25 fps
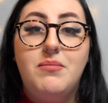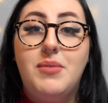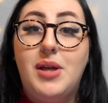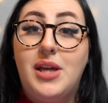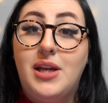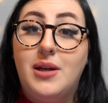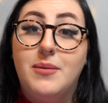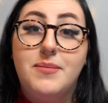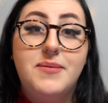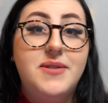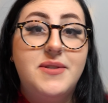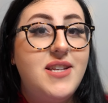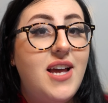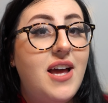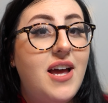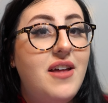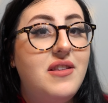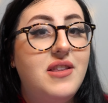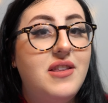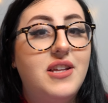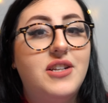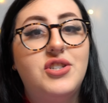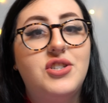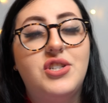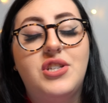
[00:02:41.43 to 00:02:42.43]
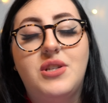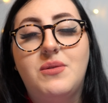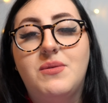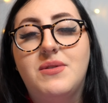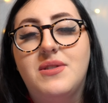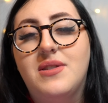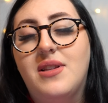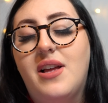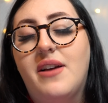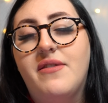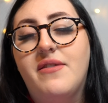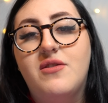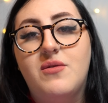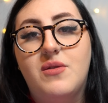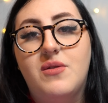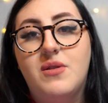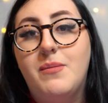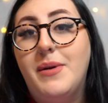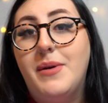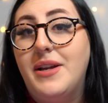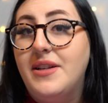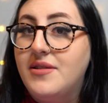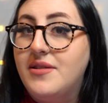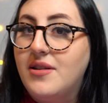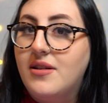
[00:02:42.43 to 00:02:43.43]
being upset that she was left with
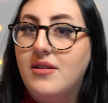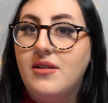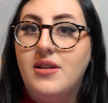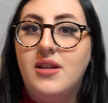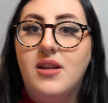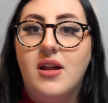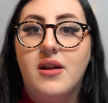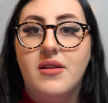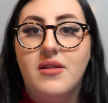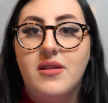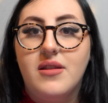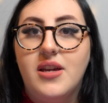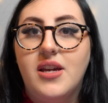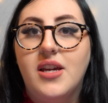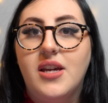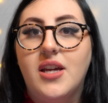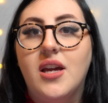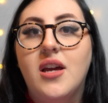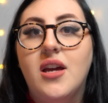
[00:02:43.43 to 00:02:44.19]
basically nothing.